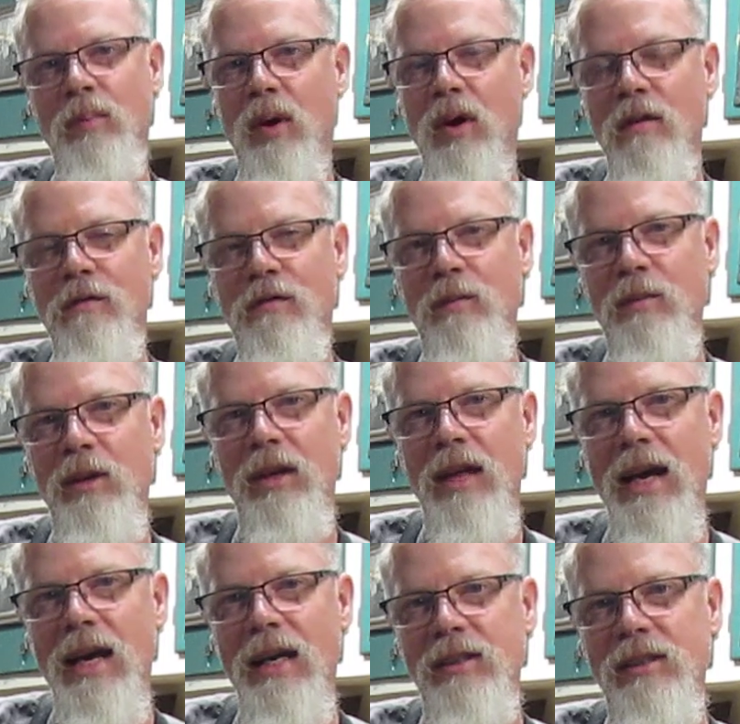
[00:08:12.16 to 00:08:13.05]
Paul from
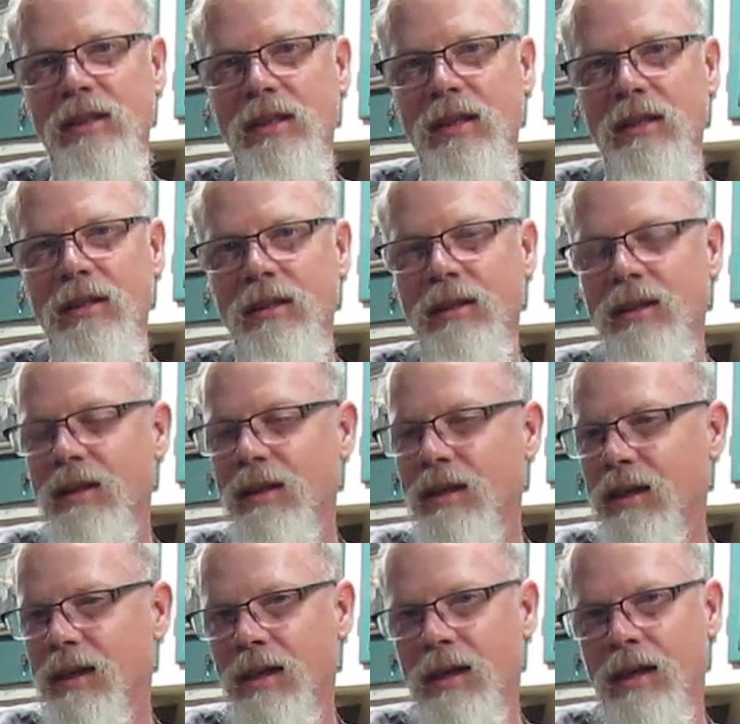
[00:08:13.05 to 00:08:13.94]
Alaska.
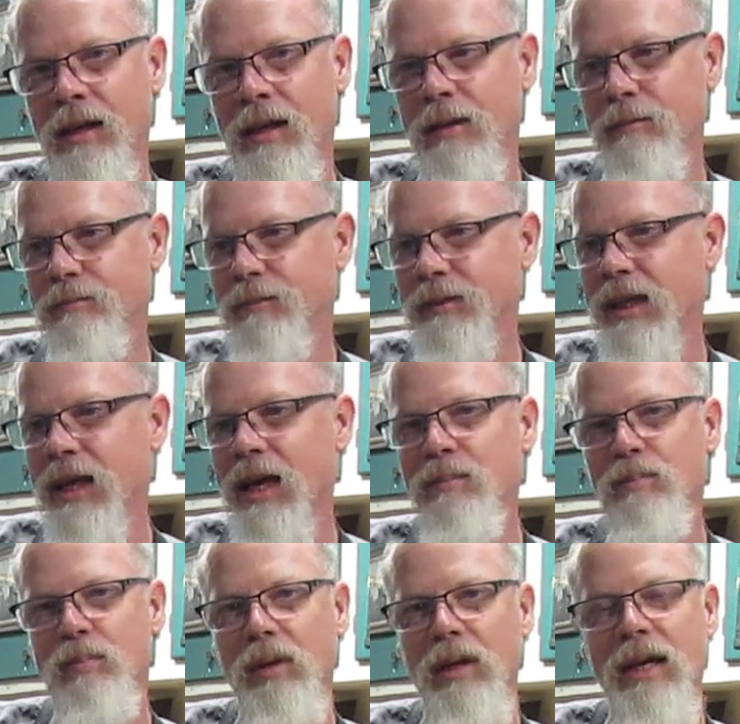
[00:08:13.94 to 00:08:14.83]
Uh,
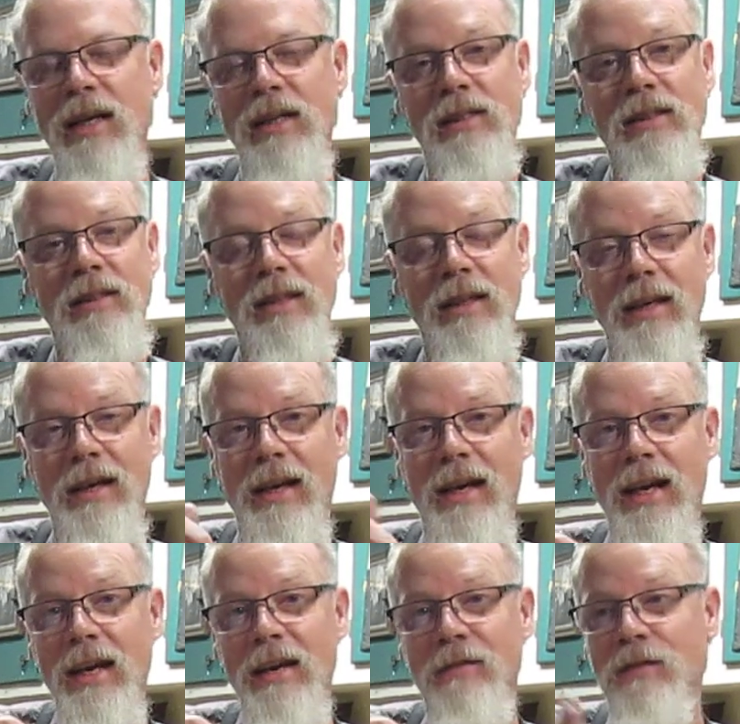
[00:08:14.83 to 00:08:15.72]
God bless
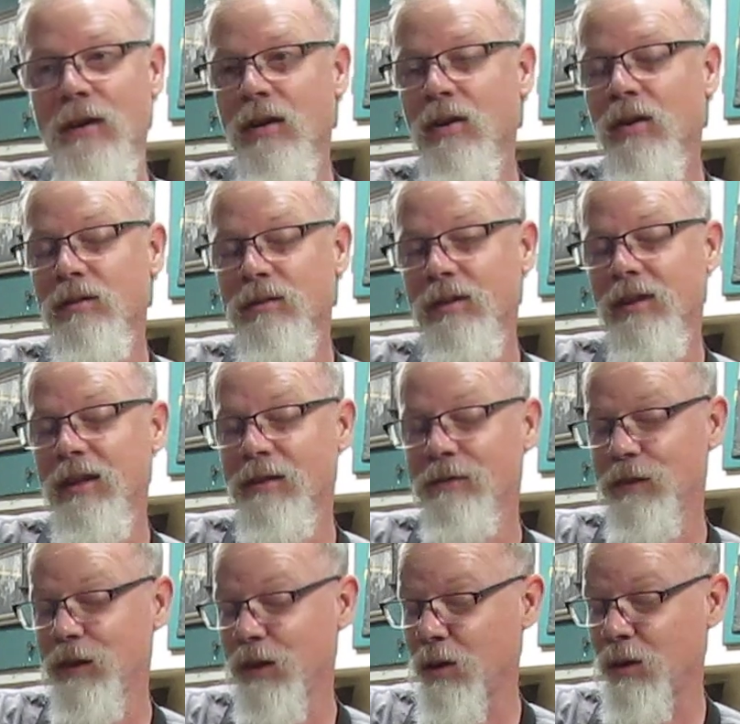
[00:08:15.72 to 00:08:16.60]
hey, if I don't,
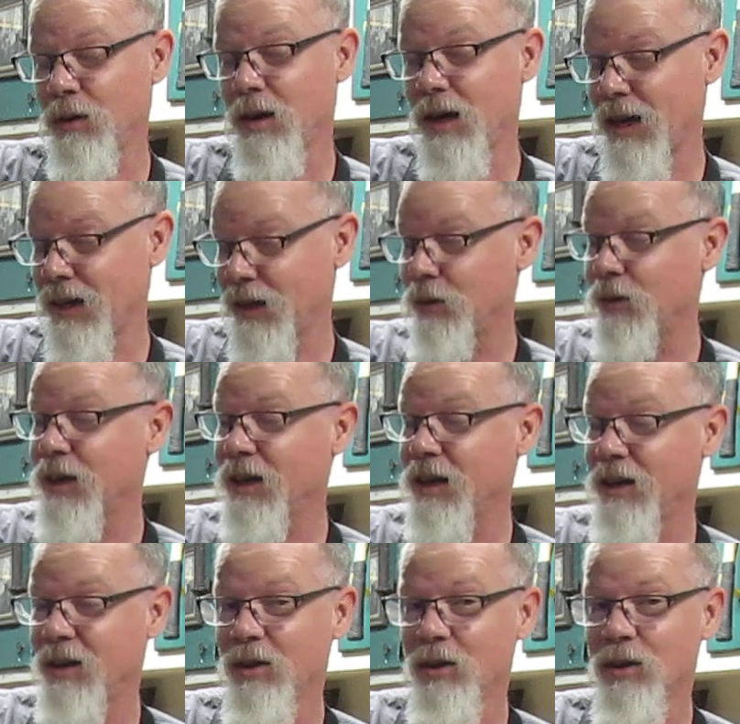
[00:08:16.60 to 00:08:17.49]
if you don't, I don't
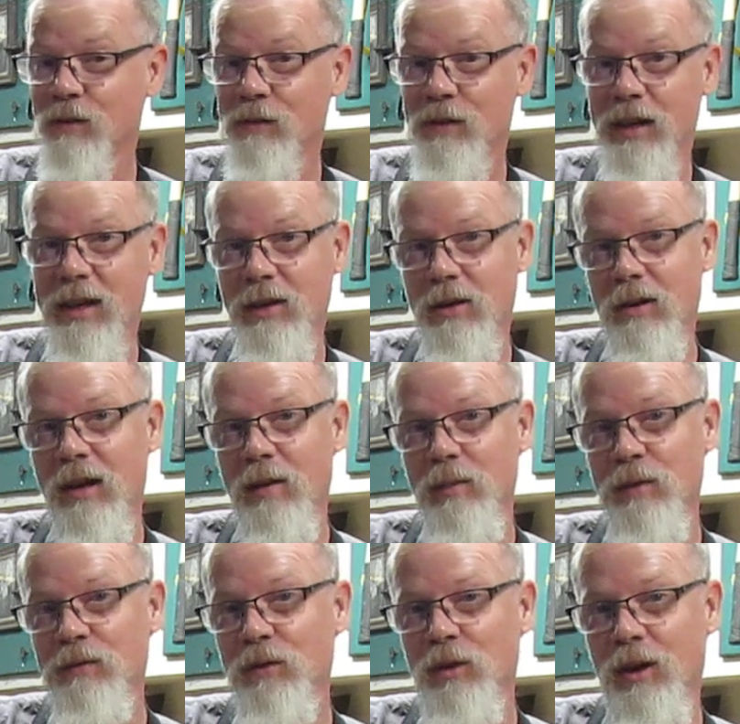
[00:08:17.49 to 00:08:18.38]
get another video
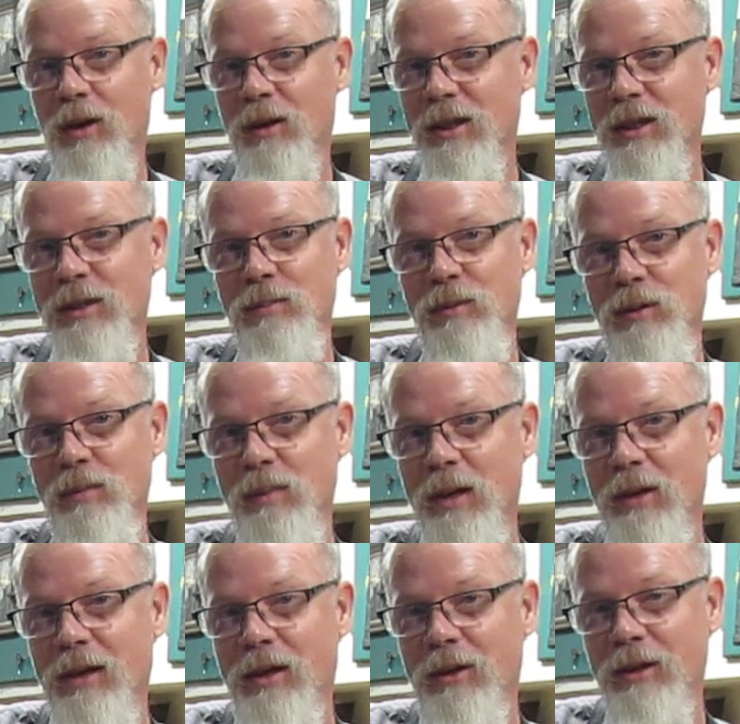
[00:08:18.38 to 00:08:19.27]
out before Christmas,
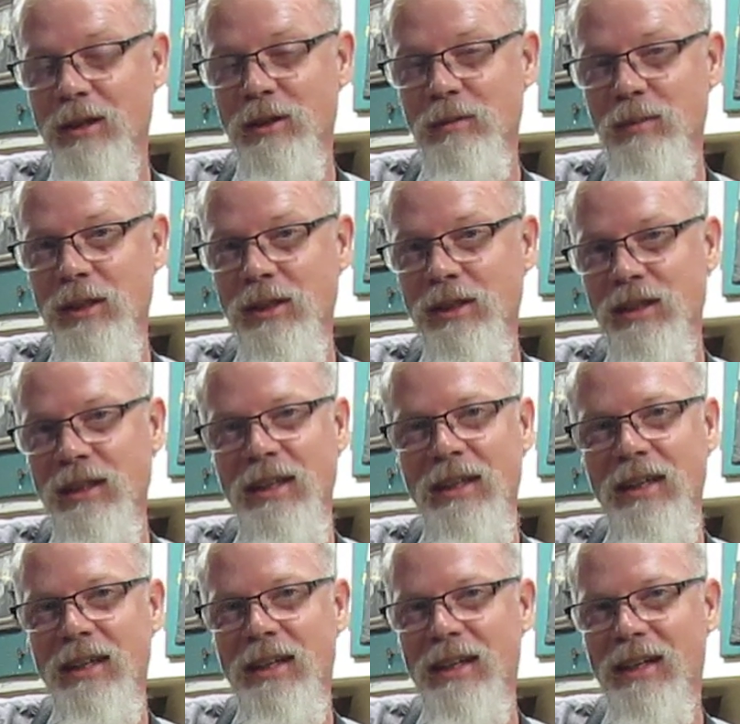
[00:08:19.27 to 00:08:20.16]
Merry Christmas
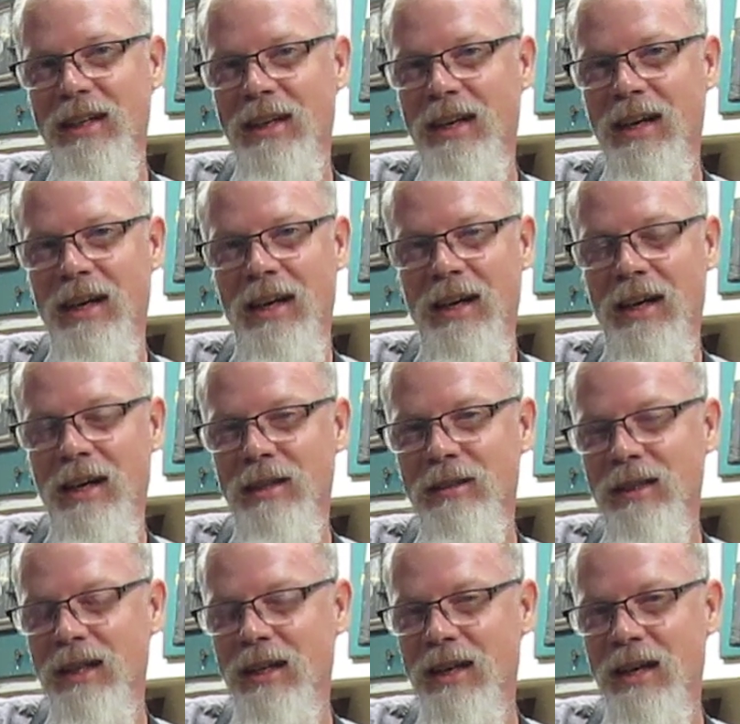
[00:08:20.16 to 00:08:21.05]
uh,
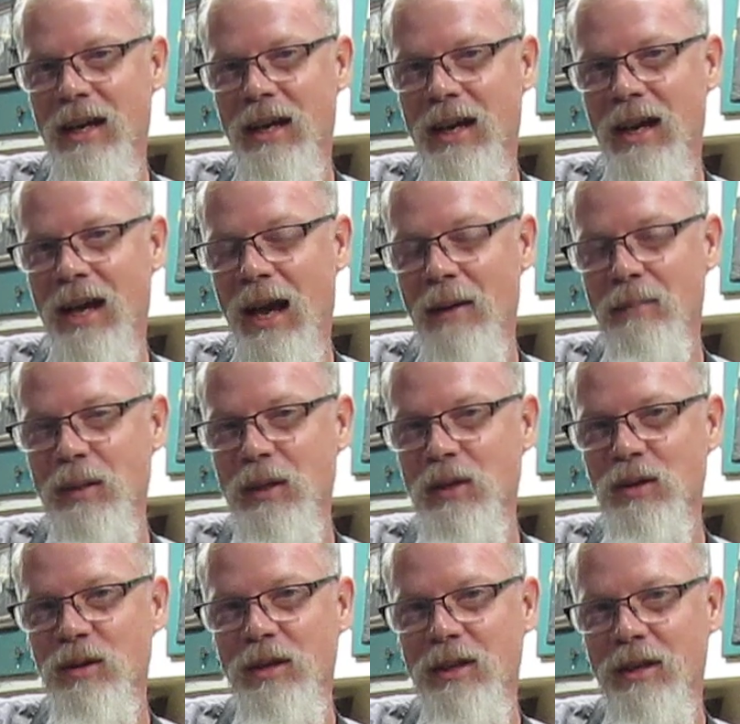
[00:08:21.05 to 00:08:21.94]
and uh, Happy
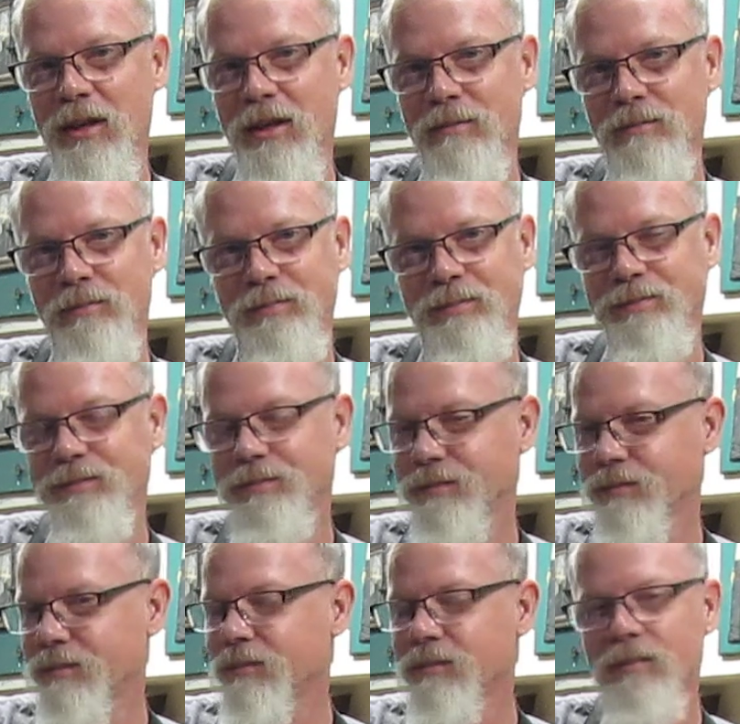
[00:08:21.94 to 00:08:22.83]
New Year.
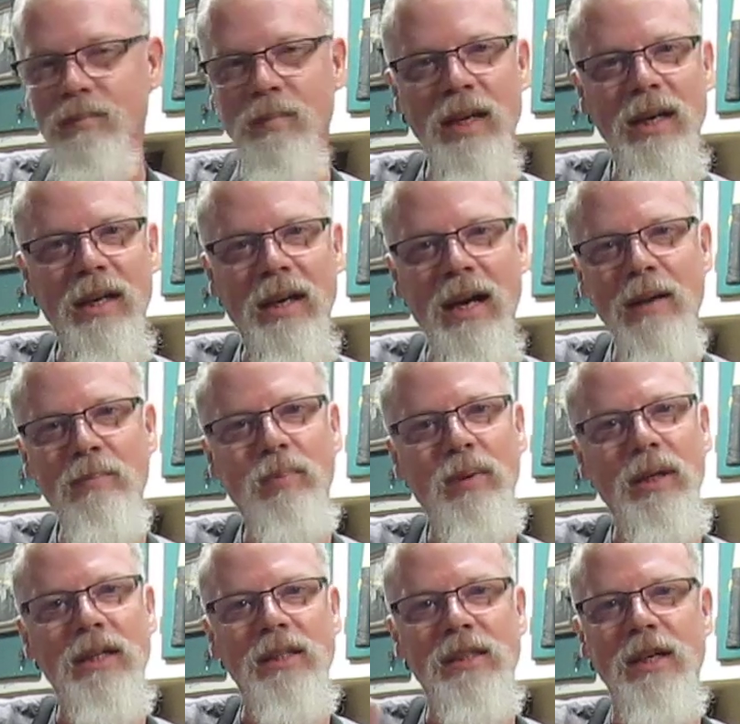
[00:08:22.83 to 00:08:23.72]
God
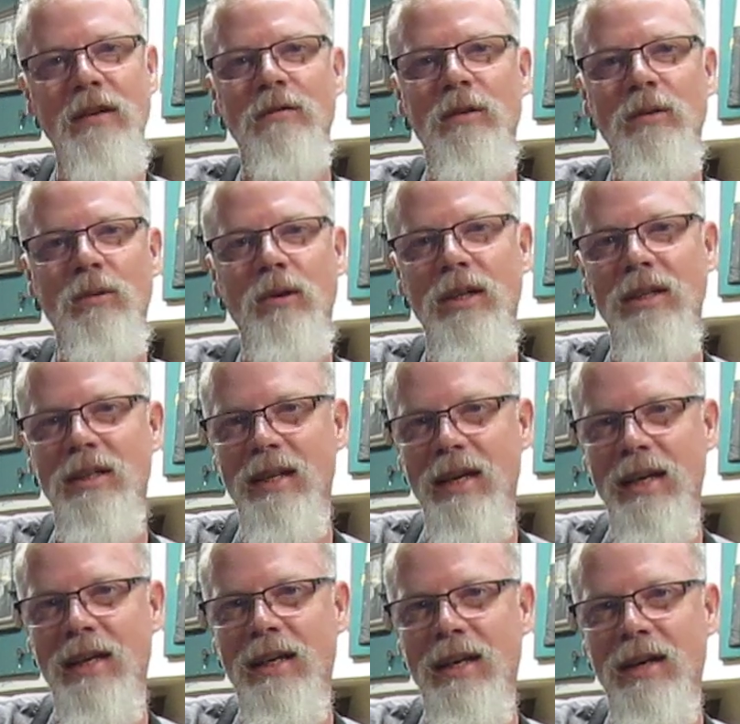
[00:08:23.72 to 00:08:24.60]
bless everyone.
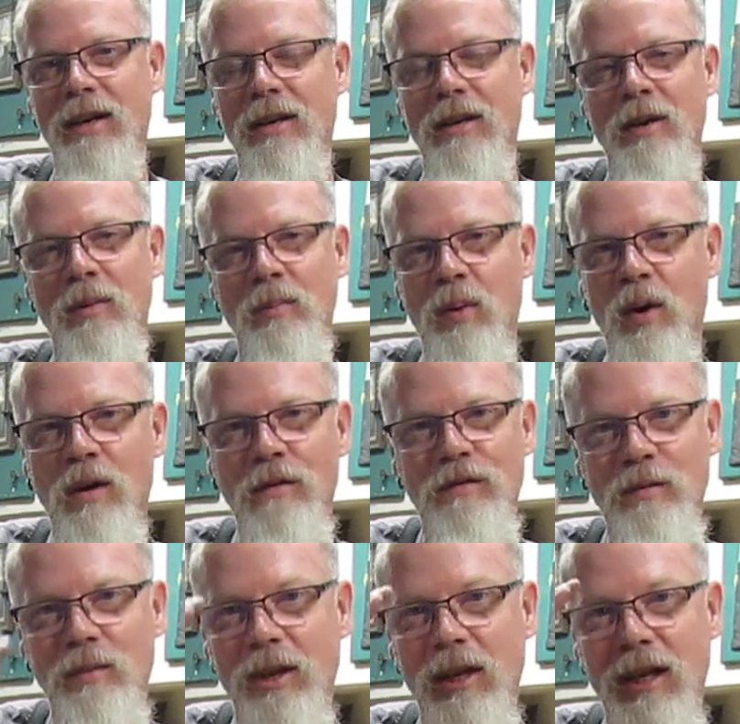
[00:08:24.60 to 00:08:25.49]
Take care. Paul
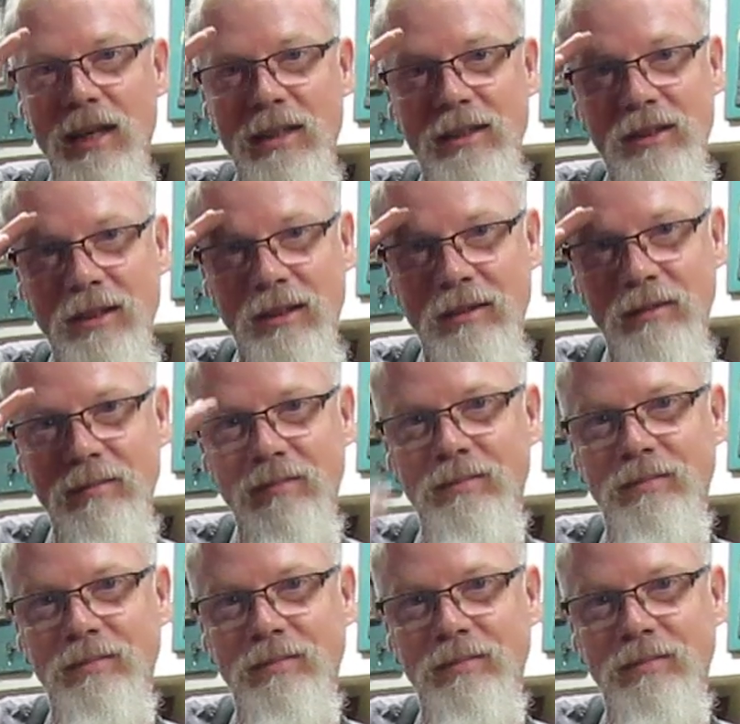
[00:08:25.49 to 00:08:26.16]
from Alaska.